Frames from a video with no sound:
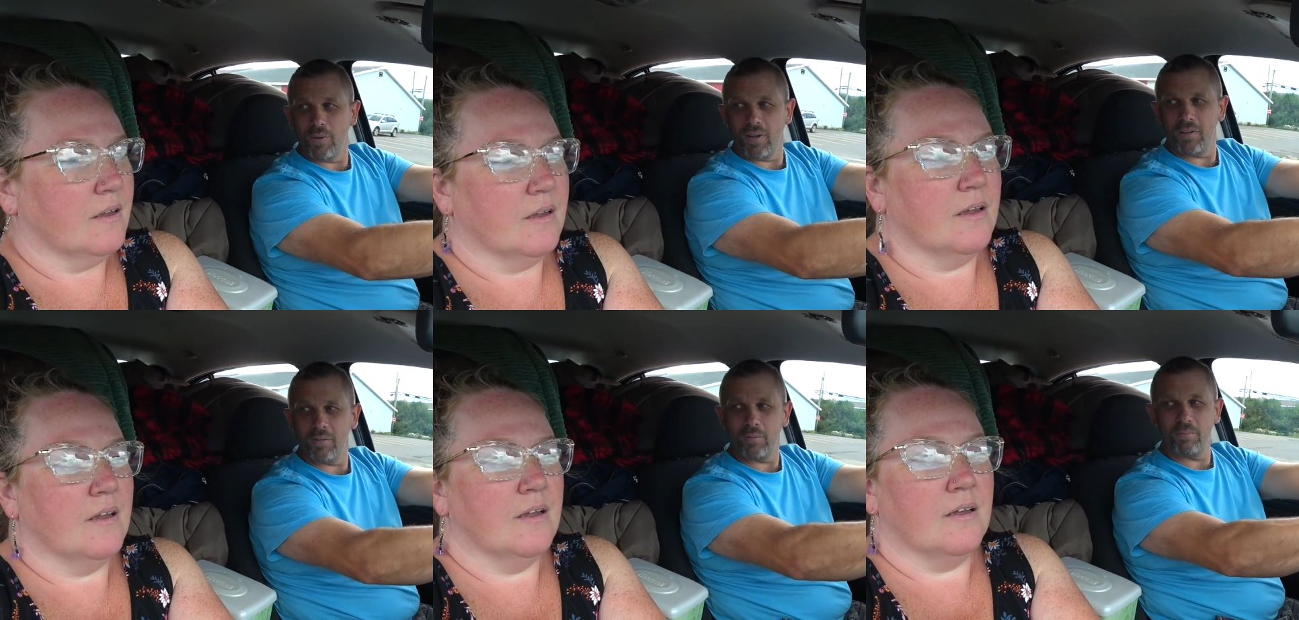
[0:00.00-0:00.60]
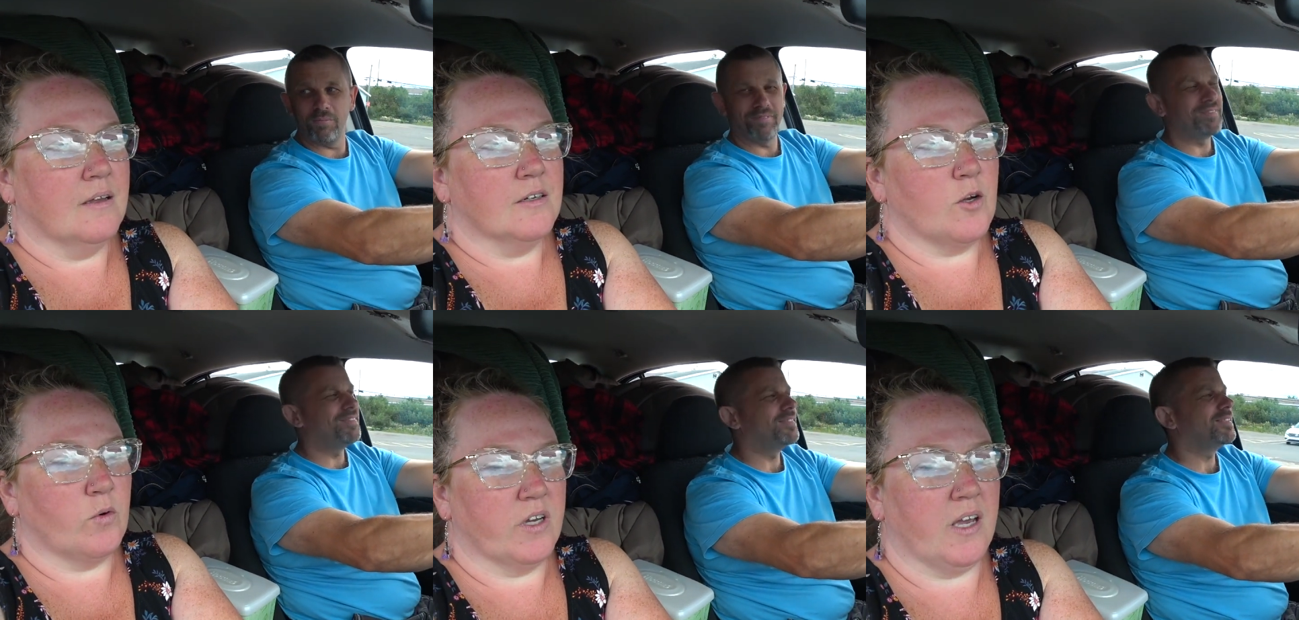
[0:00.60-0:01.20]
Speaker 1: uh,
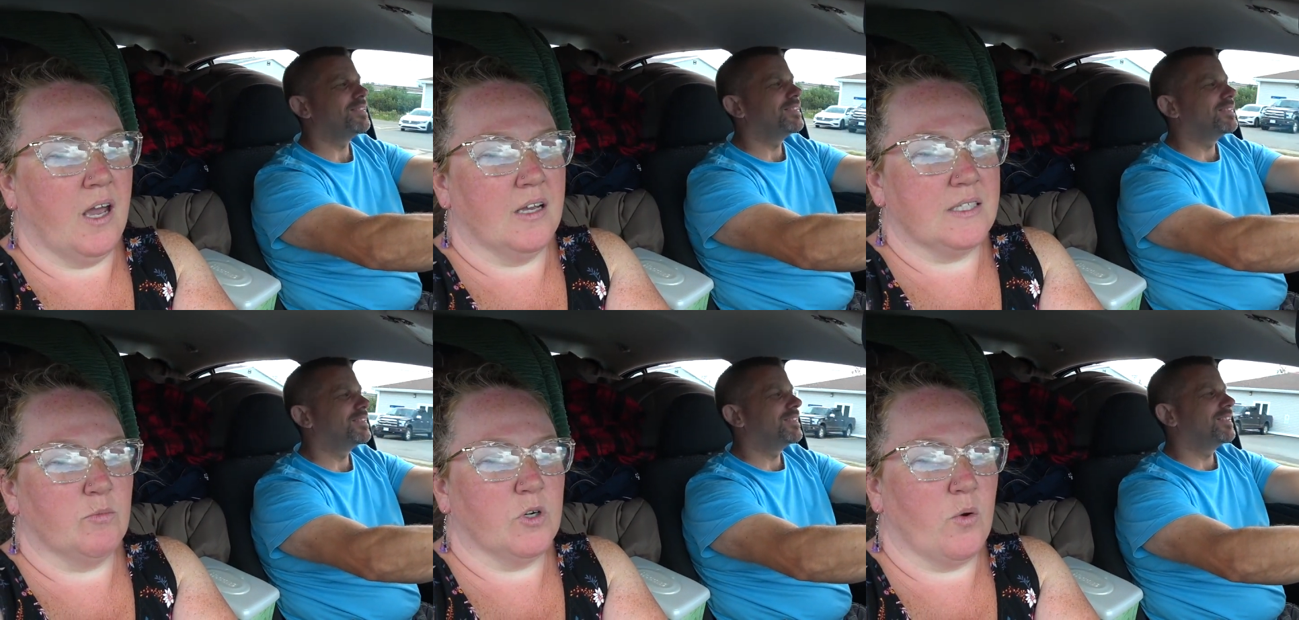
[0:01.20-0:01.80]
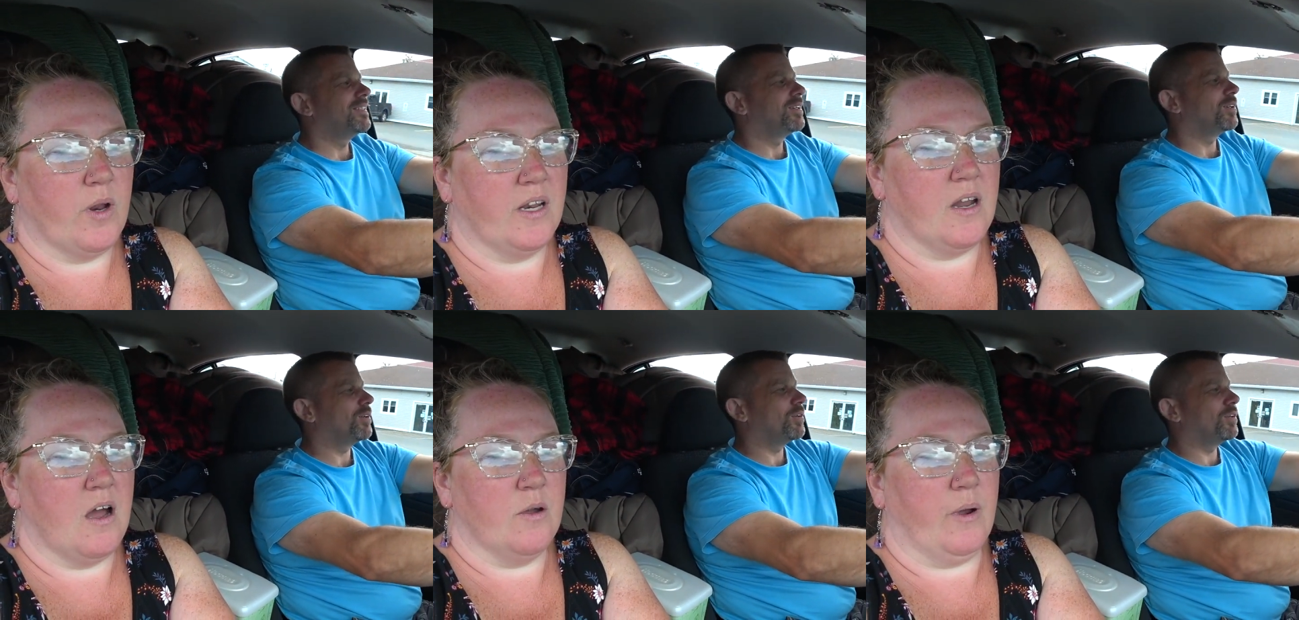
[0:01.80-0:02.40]
Speaker 2: go get gas, and we're going on the
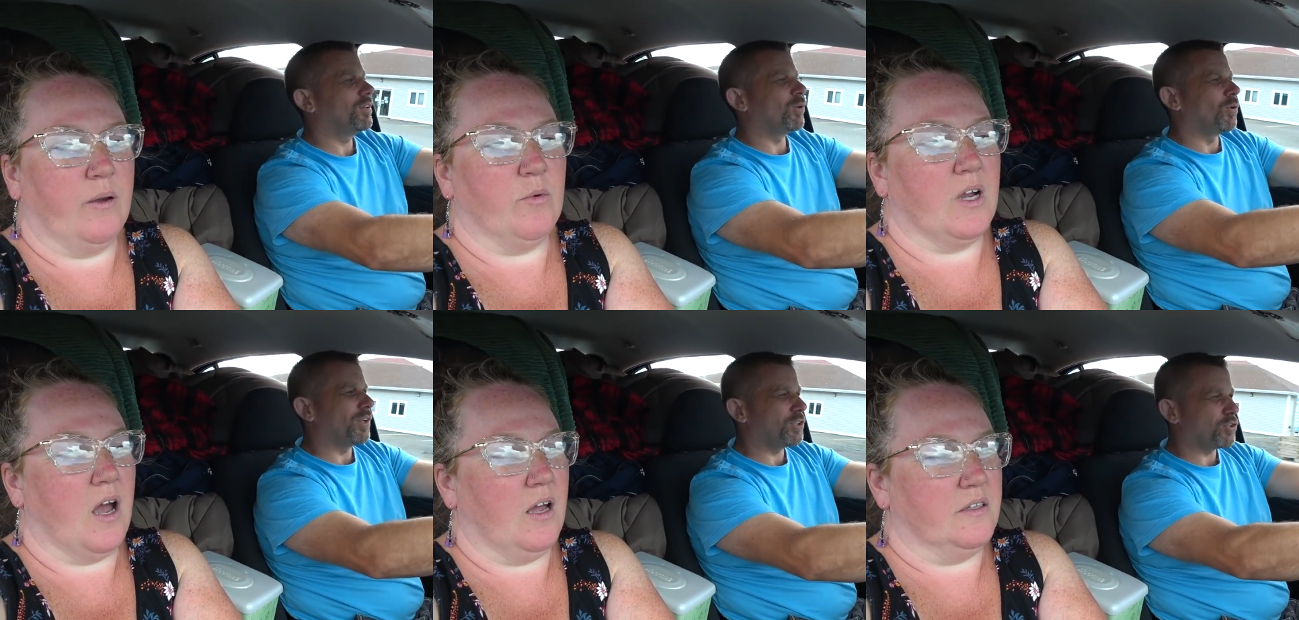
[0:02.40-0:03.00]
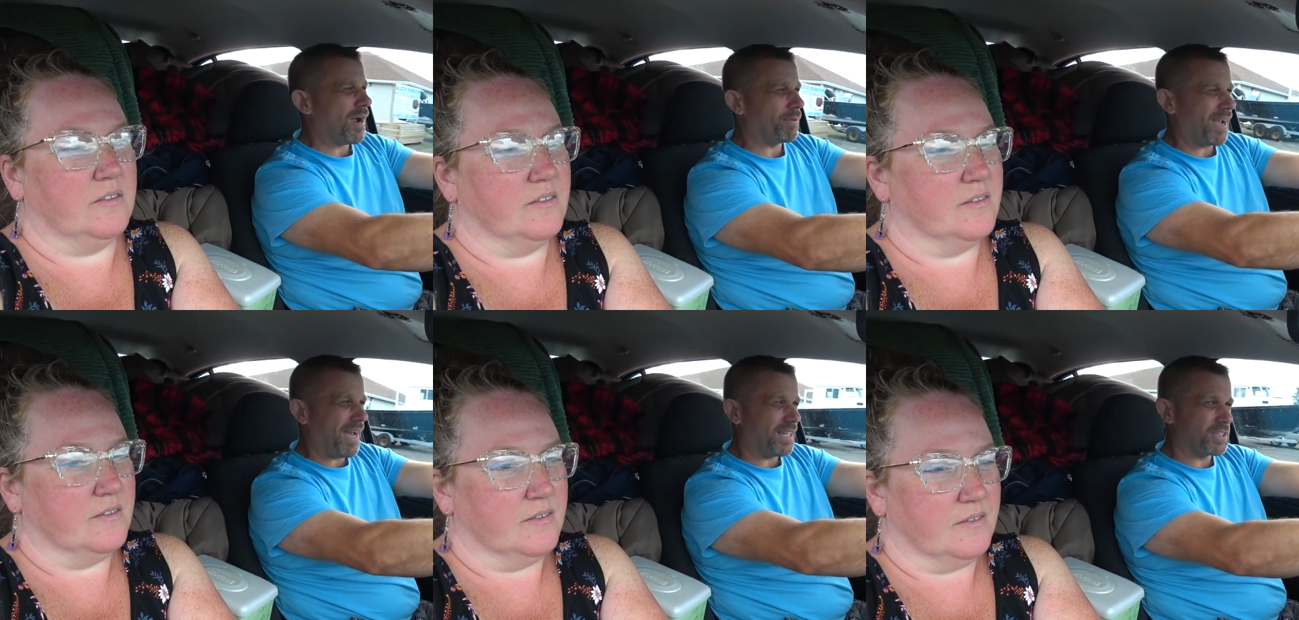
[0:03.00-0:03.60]
highway. We're, going to
Speaker 1: drop a
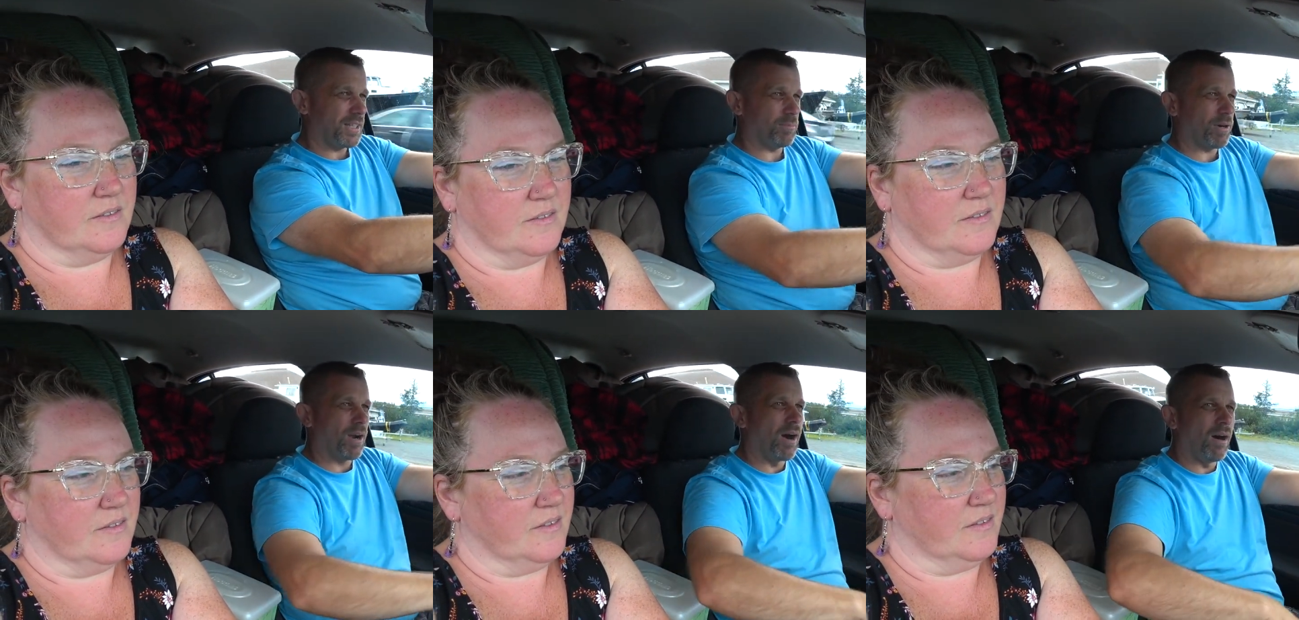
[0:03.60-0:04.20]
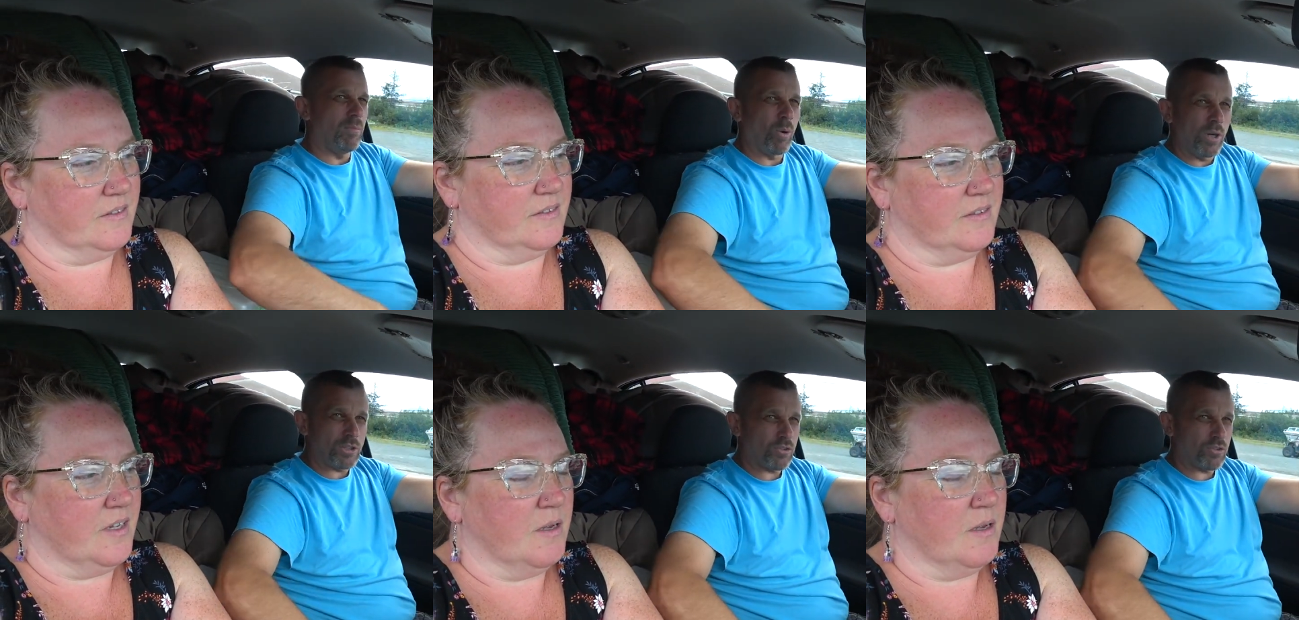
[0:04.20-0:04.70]
gas, and then we're gone, boys,